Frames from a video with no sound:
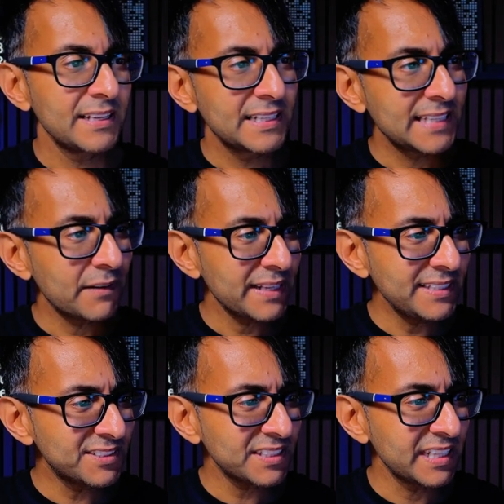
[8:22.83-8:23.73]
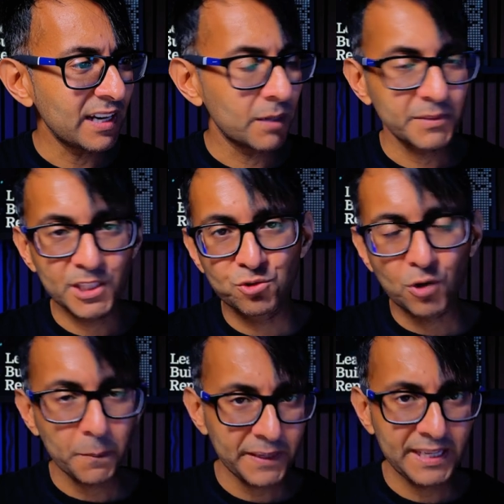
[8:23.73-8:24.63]
Now into here, I'm going to
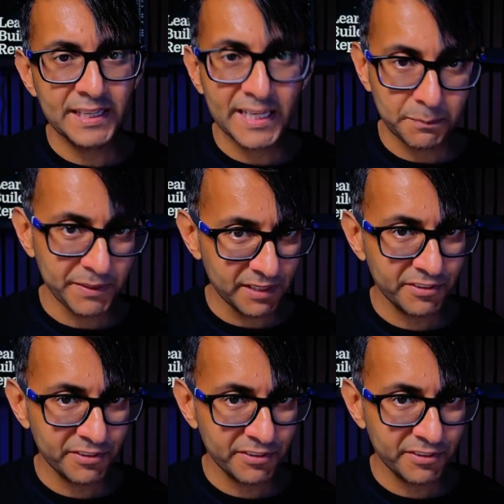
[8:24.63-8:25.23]
drop in a bit of